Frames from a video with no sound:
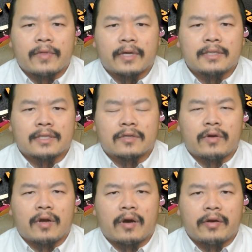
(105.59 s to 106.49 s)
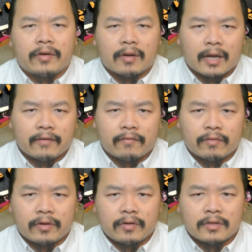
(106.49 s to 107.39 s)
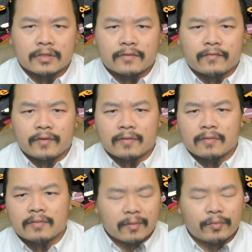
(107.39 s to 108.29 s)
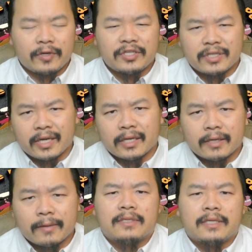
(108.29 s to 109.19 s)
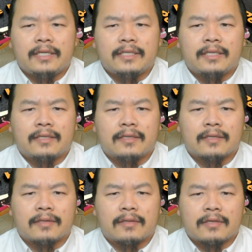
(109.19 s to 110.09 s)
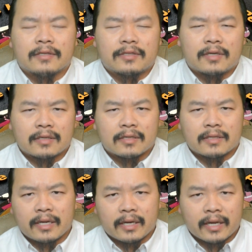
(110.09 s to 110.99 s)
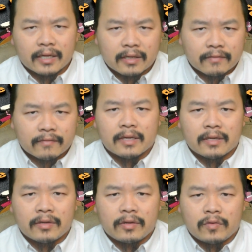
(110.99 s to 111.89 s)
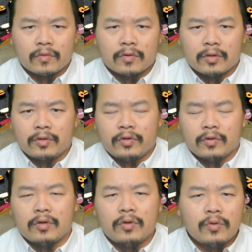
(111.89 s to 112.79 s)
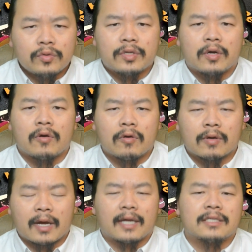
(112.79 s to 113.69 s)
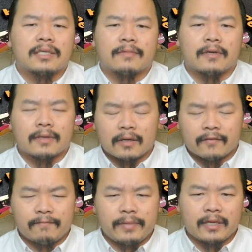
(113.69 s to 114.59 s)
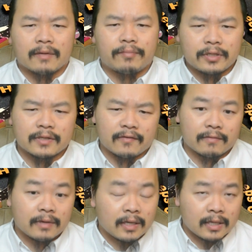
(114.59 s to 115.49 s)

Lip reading: things that's going on in your life where you just feel unappreciated, it's easy to start to think negative, and you lose the whole concept of being appreciative.